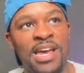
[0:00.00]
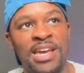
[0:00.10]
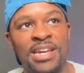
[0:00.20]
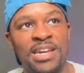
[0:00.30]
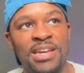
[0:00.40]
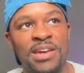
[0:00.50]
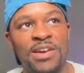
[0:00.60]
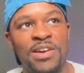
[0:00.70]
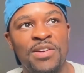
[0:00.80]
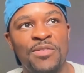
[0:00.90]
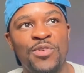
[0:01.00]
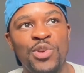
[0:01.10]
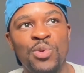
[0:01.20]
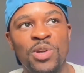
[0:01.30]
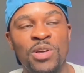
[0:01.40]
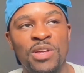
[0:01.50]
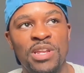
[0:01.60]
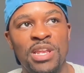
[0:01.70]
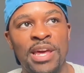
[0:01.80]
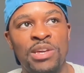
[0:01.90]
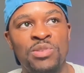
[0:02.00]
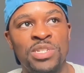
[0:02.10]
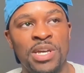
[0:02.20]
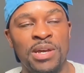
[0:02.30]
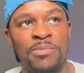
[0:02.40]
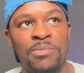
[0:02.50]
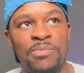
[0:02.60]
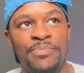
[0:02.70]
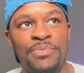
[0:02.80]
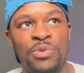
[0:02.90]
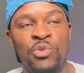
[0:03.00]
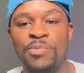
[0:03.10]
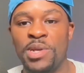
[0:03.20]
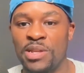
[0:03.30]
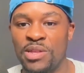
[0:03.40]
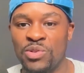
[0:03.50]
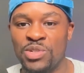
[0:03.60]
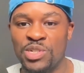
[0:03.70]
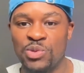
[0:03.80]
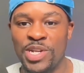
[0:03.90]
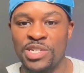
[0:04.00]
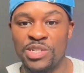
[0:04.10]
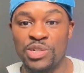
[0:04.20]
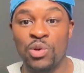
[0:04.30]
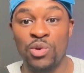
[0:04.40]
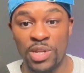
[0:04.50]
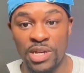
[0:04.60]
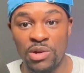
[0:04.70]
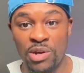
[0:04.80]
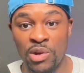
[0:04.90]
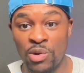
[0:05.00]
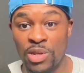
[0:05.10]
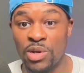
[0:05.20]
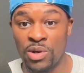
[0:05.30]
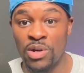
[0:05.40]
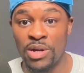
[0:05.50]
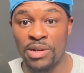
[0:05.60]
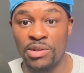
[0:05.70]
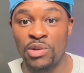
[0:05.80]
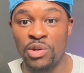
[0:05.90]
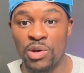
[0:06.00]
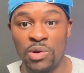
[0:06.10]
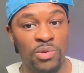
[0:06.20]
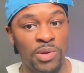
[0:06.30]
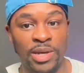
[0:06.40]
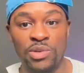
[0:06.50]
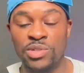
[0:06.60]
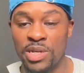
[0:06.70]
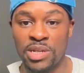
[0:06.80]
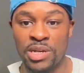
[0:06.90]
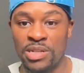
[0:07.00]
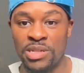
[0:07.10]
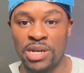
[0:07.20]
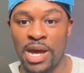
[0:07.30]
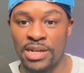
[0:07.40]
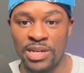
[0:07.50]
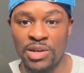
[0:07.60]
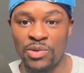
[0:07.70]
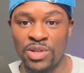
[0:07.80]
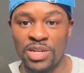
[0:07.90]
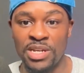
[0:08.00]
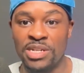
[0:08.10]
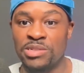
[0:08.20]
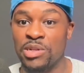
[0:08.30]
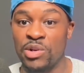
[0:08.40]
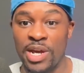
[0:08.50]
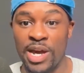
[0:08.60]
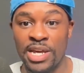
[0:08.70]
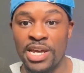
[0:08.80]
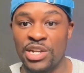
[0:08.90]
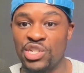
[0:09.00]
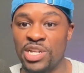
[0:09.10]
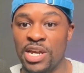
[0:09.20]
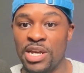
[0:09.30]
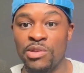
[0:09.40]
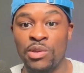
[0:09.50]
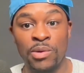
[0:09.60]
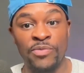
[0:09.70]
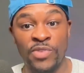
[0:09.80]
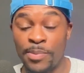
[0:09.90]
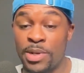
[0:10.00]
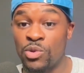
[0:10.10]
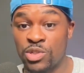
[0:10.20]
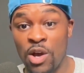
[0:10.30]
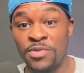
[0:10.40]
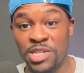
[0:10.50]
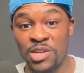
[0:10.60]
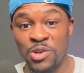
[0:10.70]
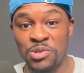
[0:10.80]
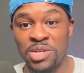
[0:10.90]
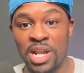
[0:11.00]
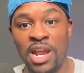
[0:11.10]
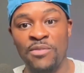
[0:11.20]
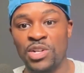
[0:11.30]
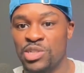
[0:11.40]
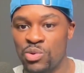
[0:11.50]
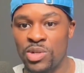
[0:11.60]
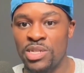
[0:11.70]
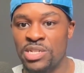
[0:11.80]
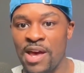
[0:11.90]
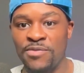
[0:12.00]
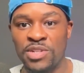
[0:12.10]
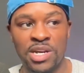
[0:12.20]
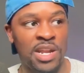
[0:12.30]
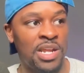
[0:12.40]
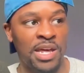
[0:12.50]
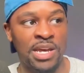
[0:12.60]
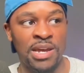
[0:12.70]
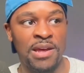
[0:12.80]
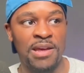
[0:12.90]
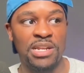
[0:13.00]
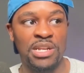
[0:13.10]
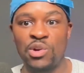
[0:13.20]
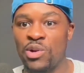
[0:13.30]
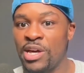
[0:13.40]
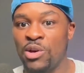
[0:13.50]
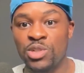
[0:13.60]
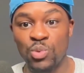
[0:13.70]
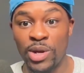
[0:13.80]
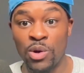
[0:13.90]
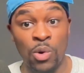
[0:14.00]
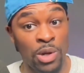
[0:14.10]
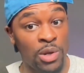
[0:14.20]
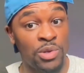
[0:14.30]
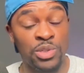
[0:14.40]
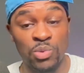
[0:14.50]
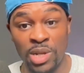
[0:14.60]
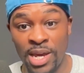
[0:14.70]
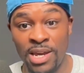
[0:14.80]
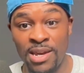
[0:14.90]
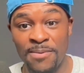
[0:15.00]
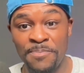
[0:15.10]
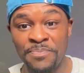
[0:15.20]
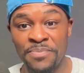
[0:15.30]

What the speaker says: like for you to, like you said, you've been in those situations early on, like you said, the cocktail things, learning how to handshake, developing those soft skills that a lot of our students have to kind of like learn elsewhere or learn too late.